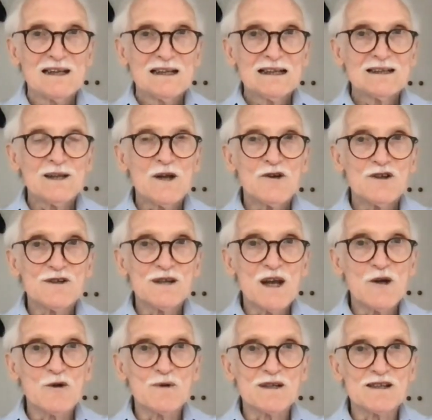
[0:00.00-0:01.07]
And then you say
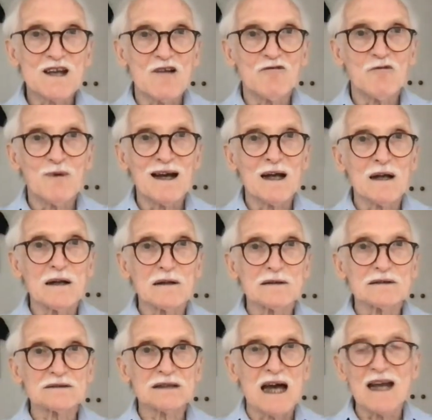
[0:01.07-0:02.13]
to yourself,
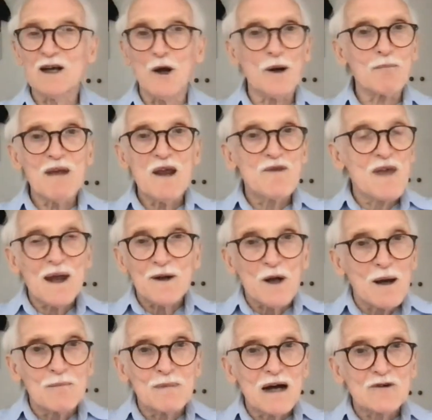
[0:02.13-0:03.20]
well, I got to make
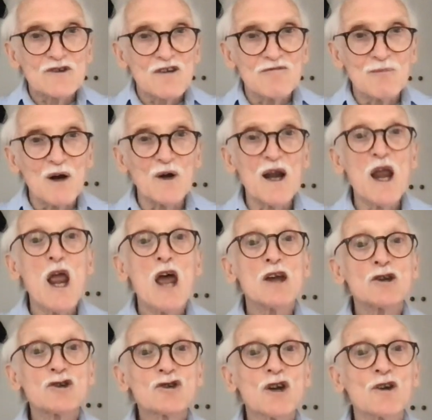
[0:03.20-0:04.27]
that amount of money
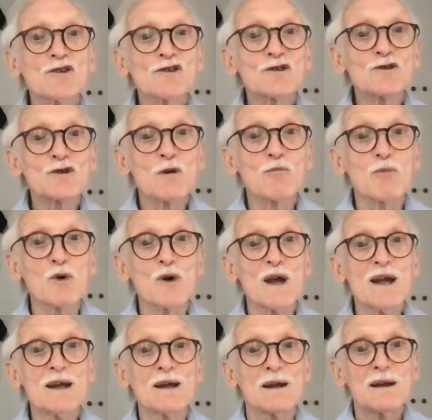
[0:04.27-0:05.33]
just to
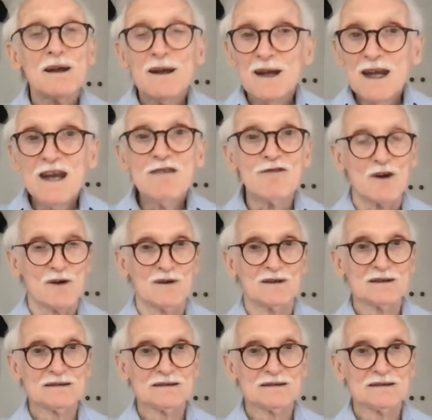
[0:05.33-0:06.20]
break even.